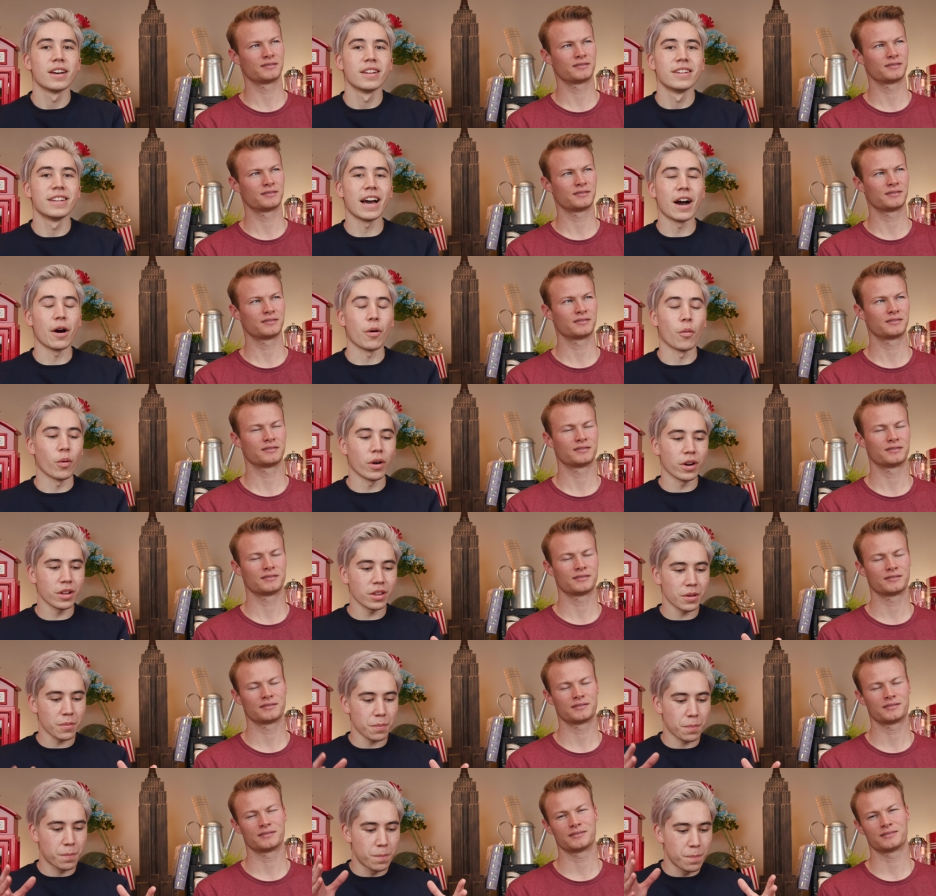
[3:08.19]
Speaker 1: Now, one
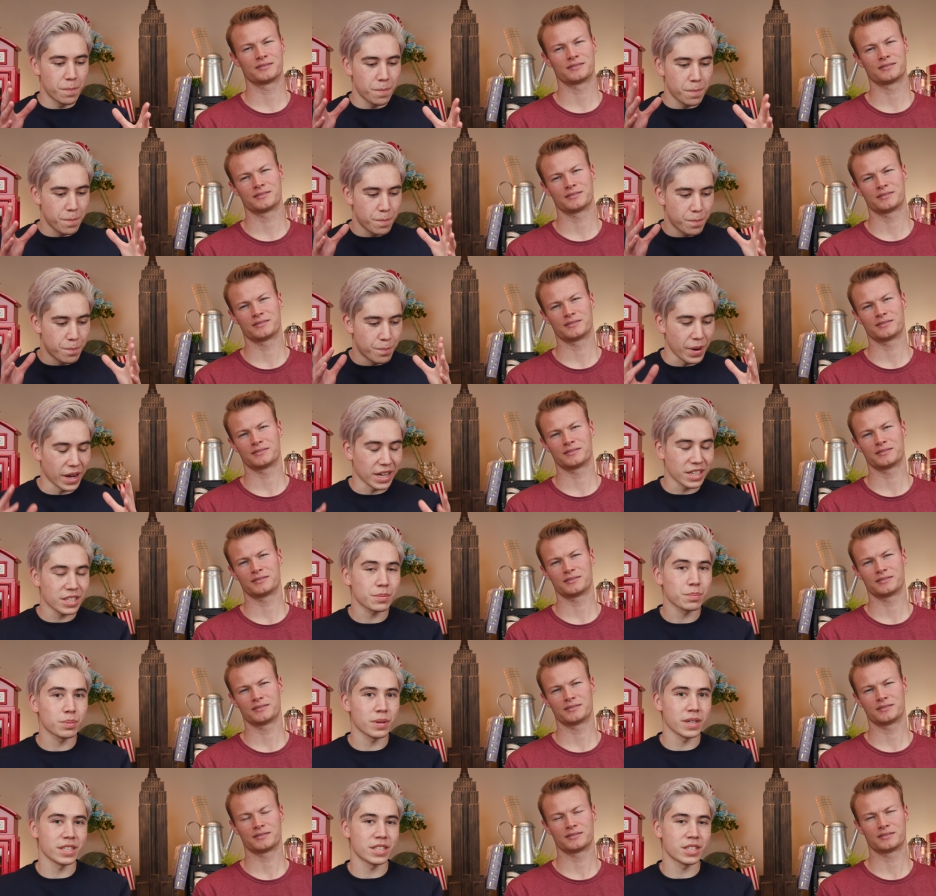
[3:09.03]
of the
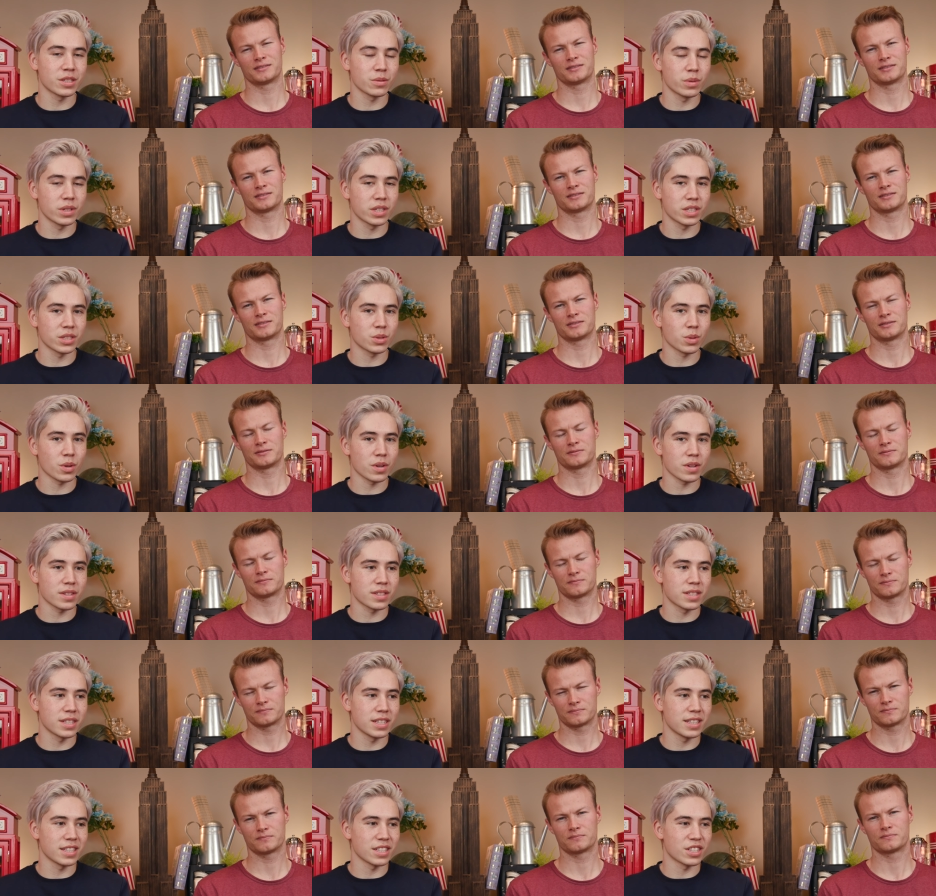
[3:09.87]
best places we can sort
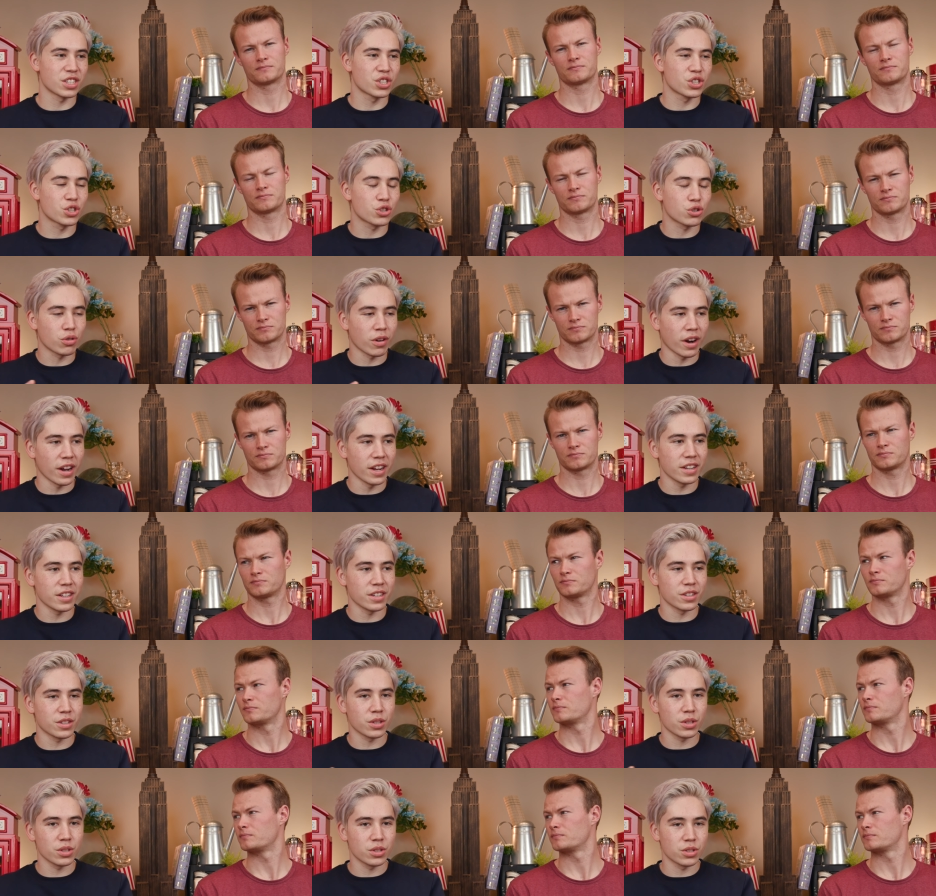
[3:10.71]
of see this trend
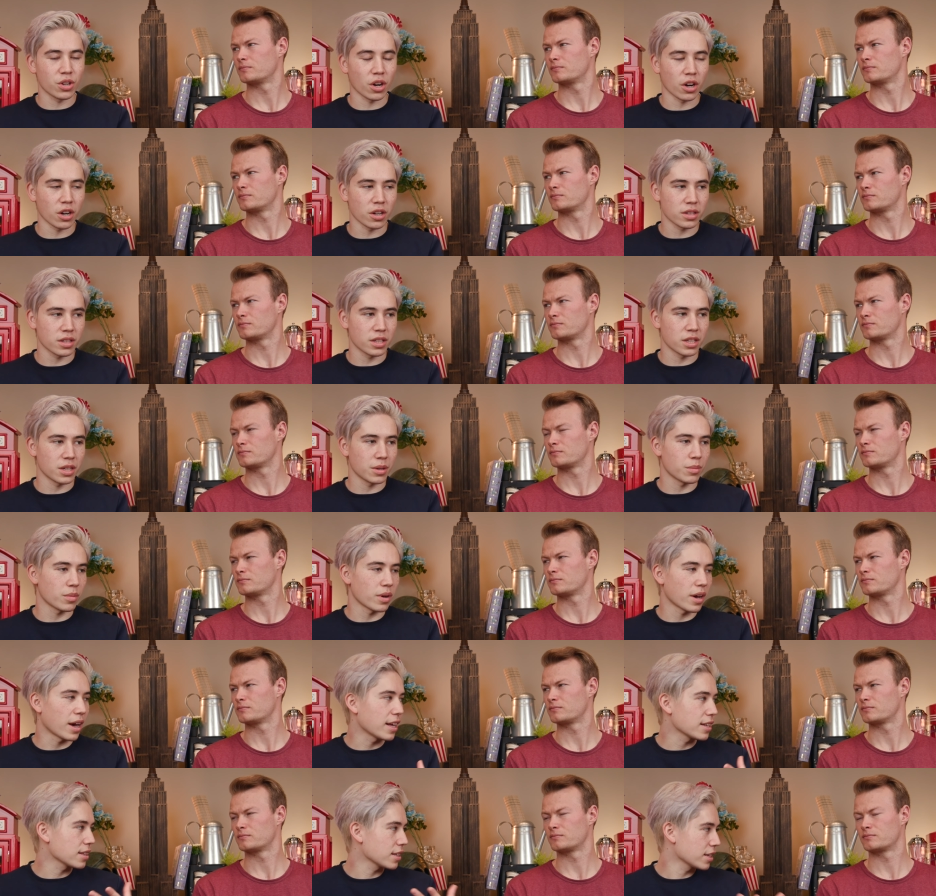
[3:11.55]
into the dark theme,
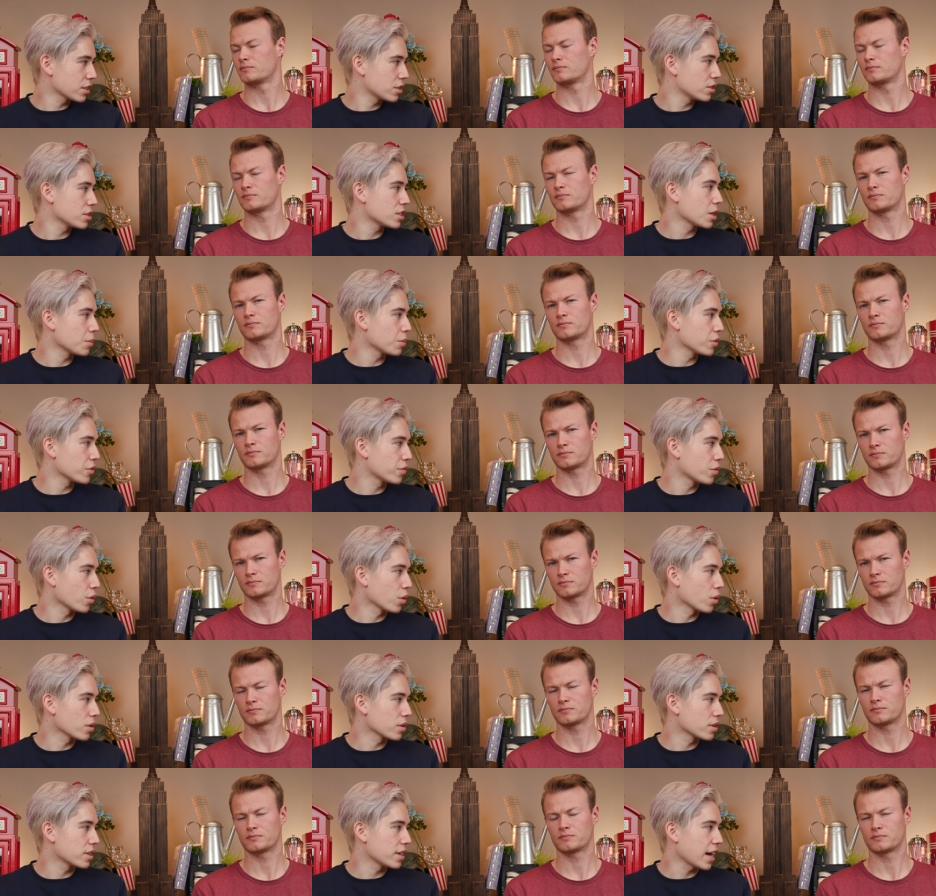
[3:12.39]
like you said
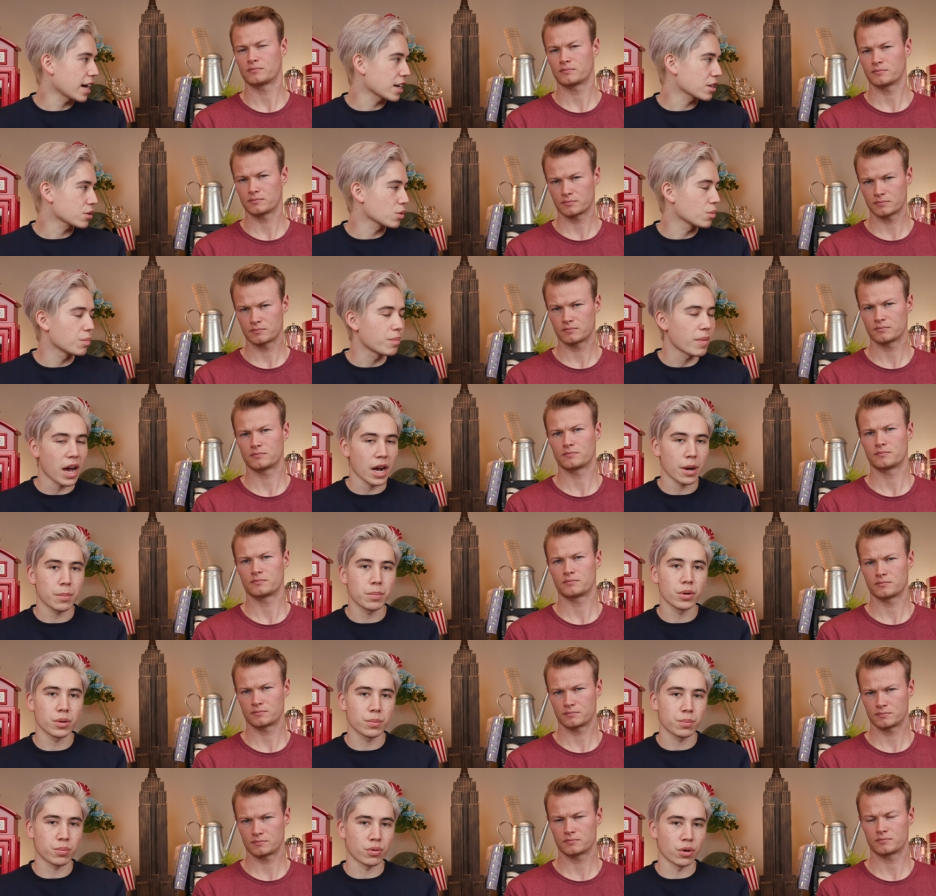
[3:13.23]
before, the actual
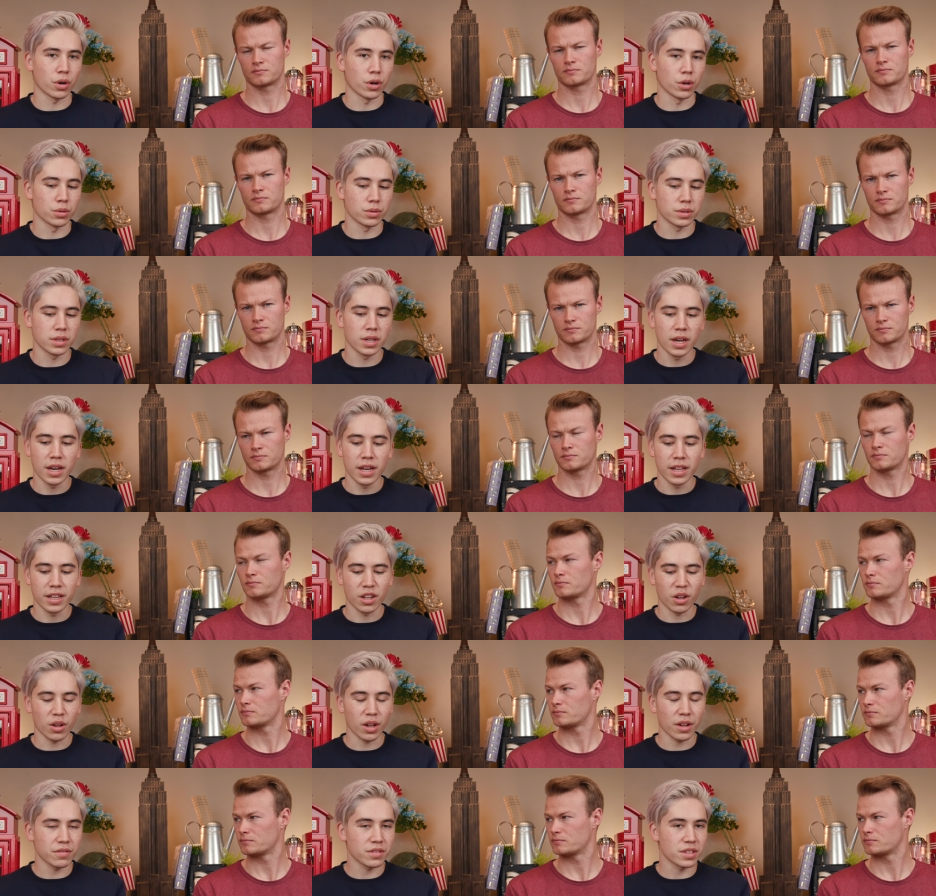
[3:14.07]
MacBook Pros,
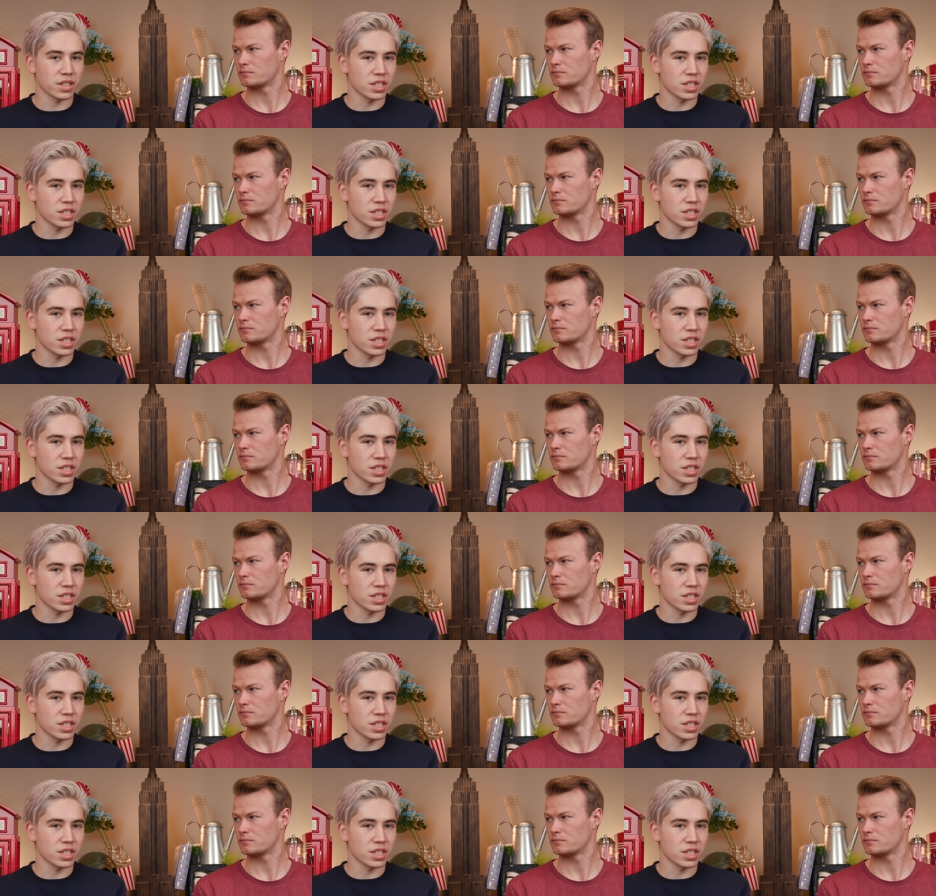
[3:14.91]
they'll have